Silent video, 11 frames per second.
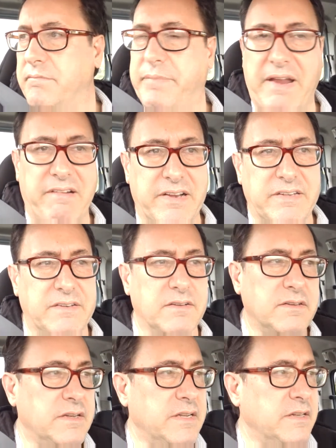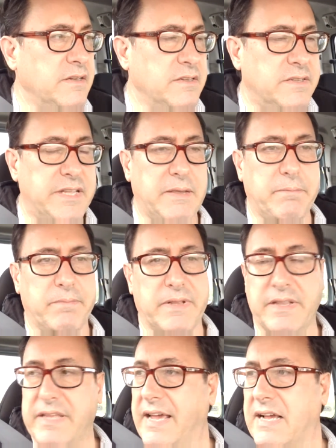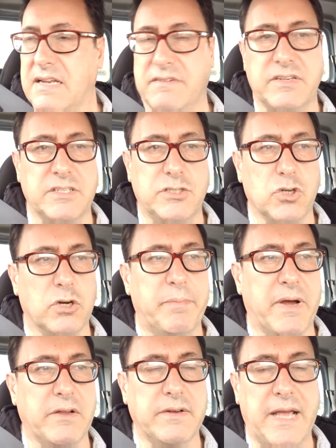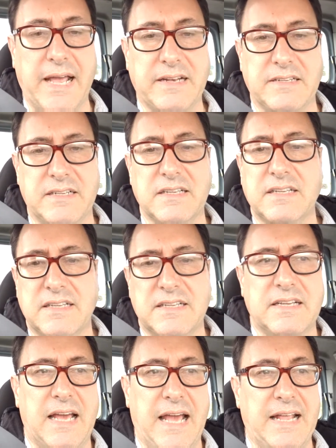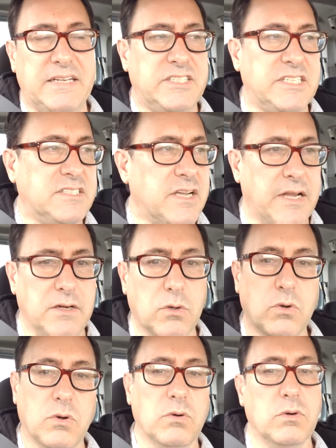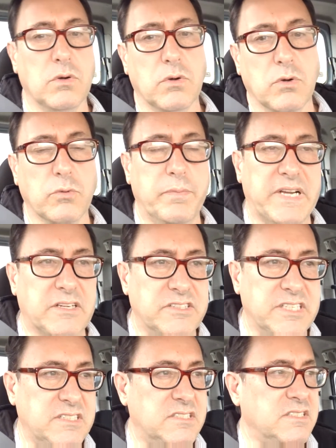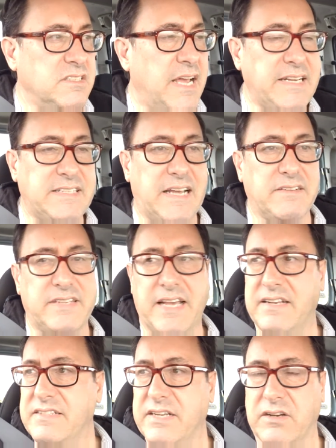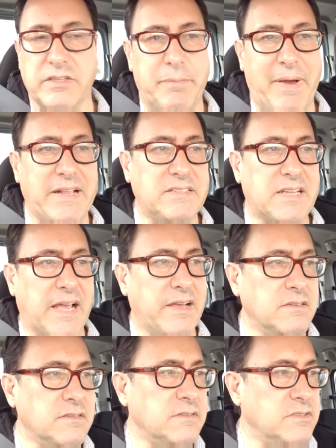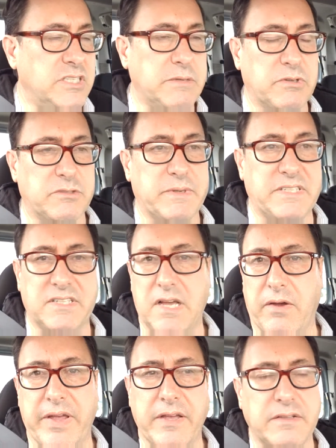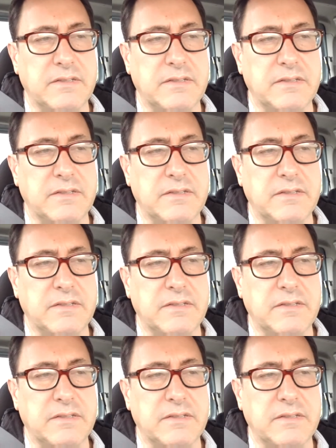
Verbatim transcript: buried deep in the angle of her jawbone, and and she's going all oh, oh, oh because it's eight out of ten, isn't it, on the pain scale, and she wants me to know it.